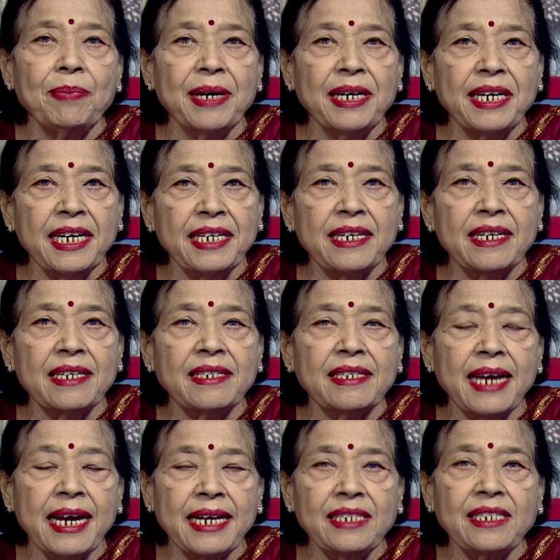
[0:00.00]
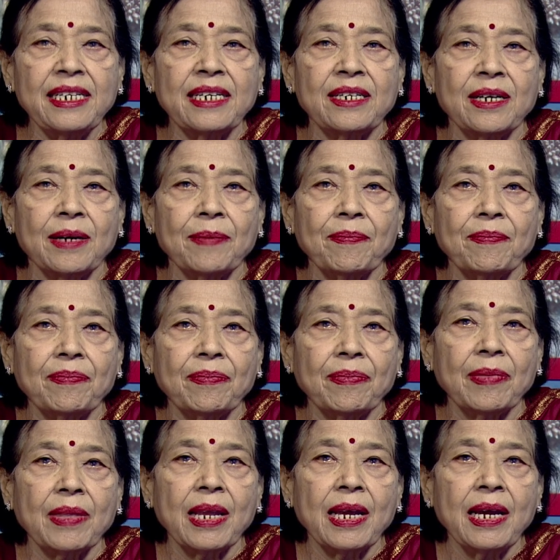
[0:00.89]
predators, etc.
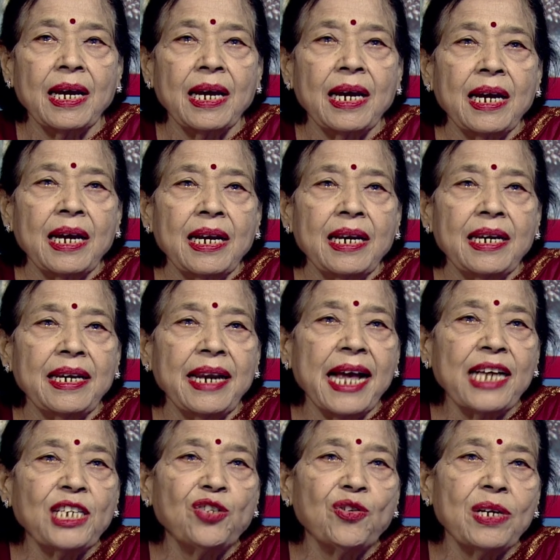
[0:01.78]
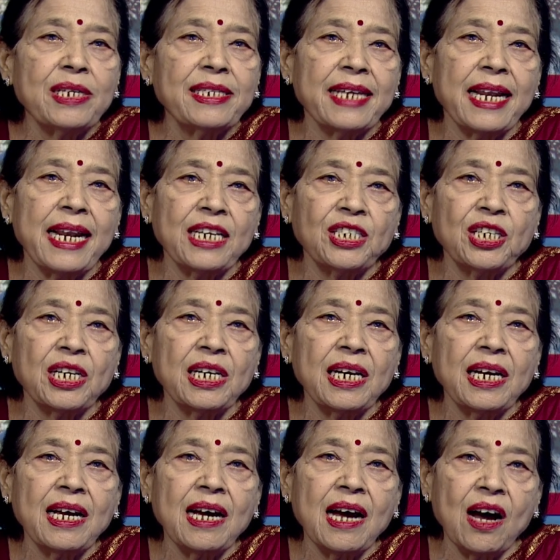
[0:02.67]
Natural
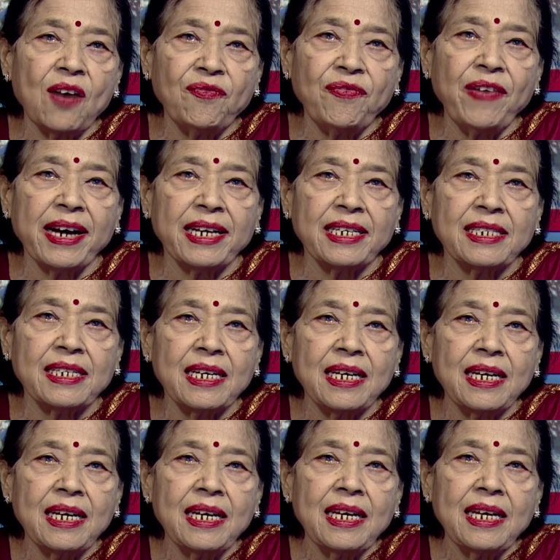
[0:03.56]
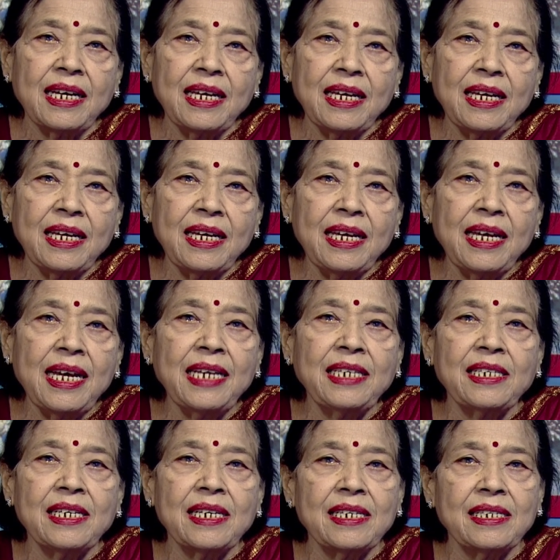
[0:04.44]
selection affects
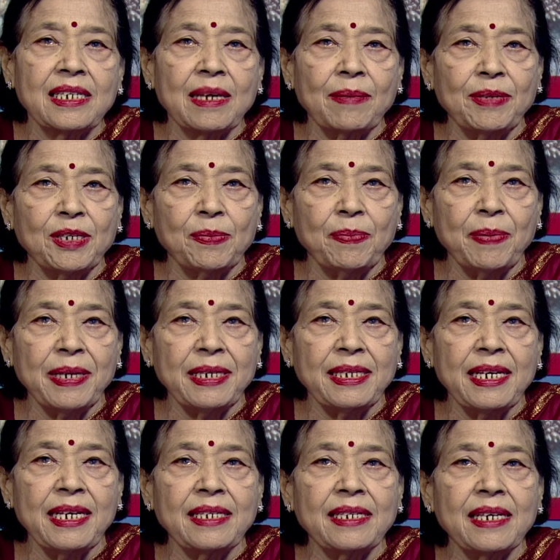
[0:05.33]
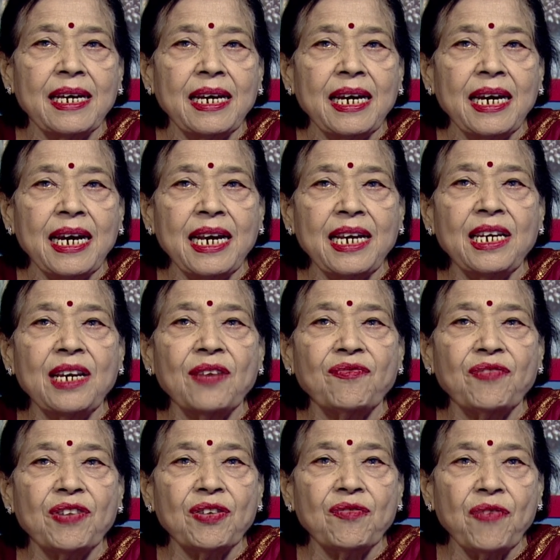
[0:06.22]
each subspecies in
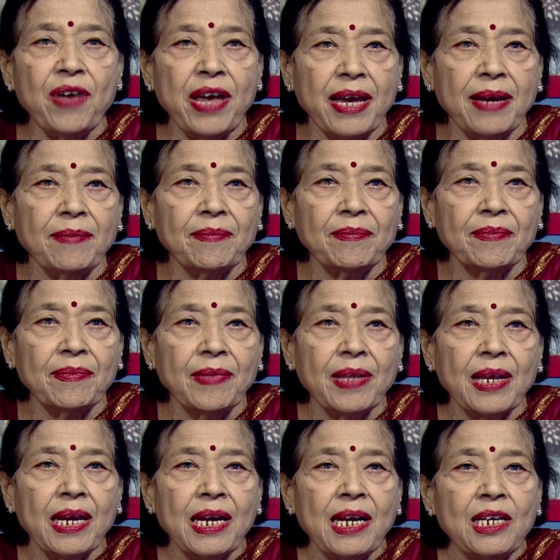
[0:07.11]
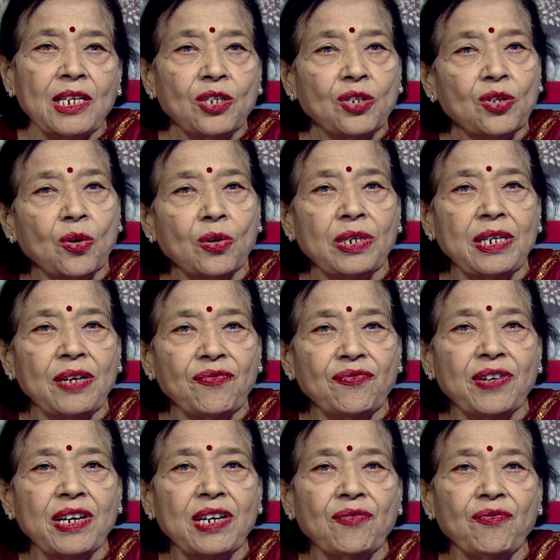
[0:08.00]
different way. So
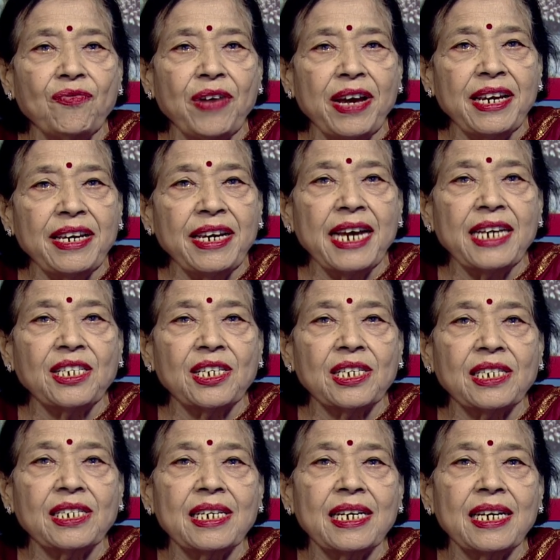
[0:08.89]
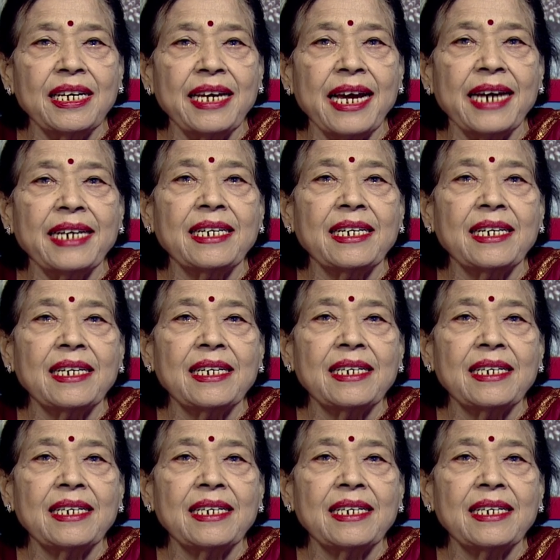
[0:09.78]
different variations get